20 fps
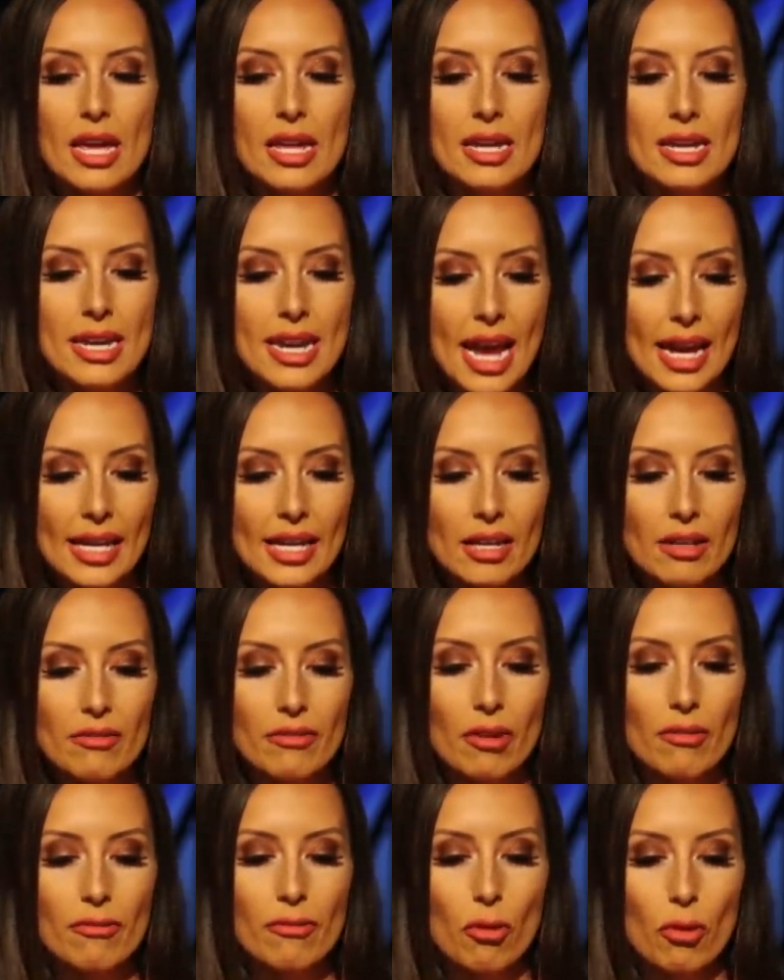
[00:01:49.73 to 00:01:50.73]

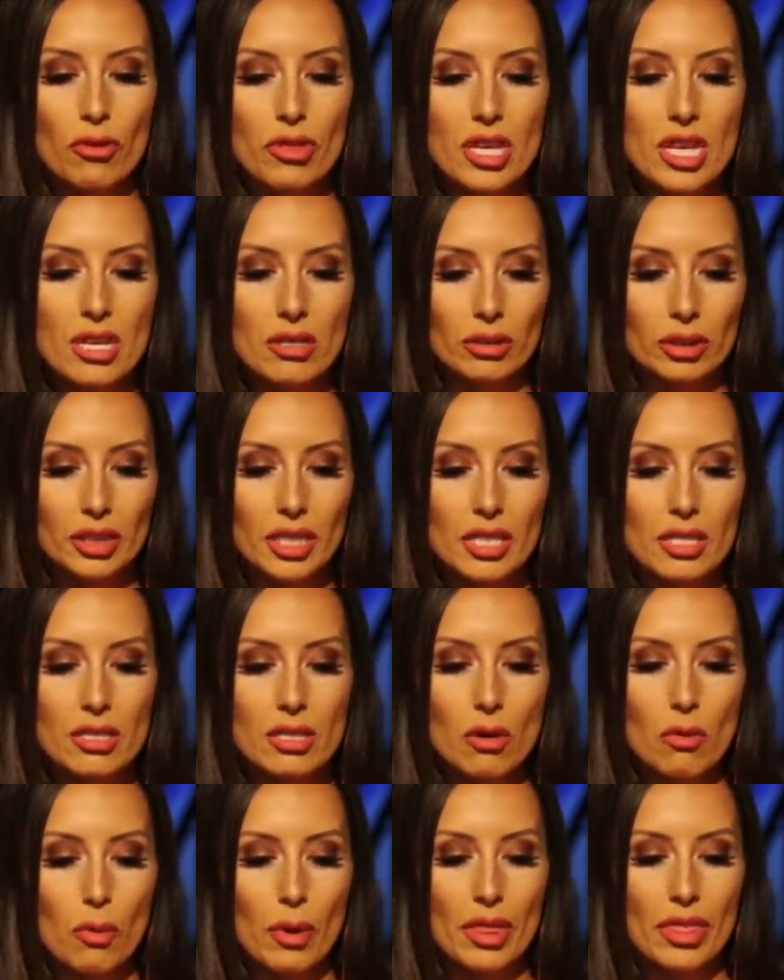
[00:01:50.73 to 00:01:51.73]
negative for the
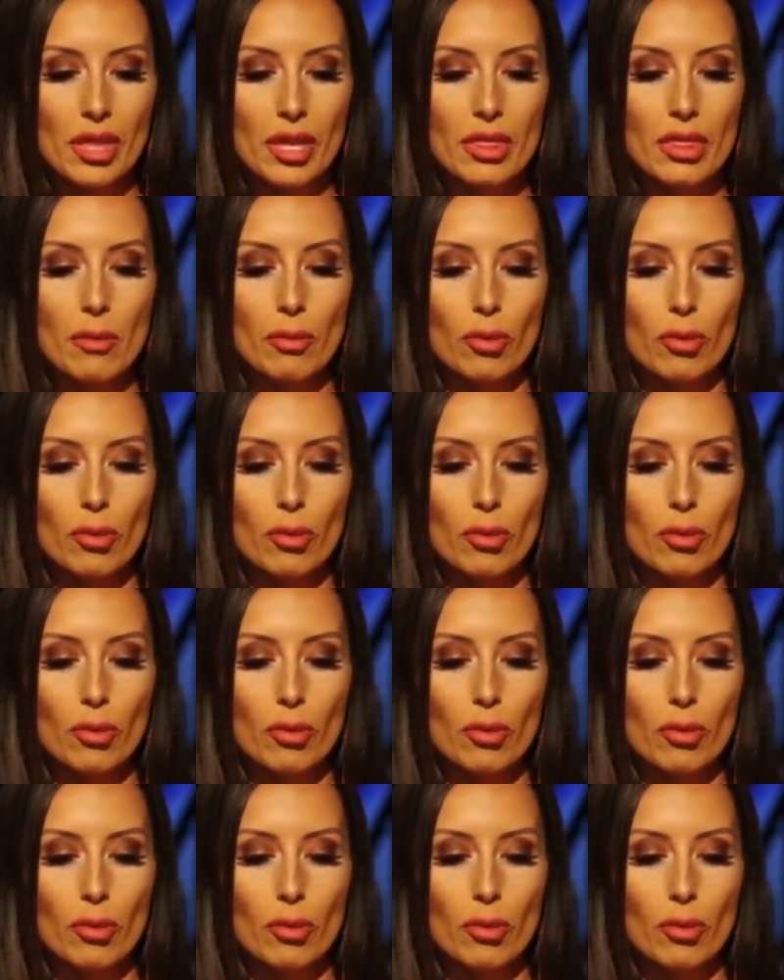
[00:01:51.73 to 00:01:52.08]
illness within the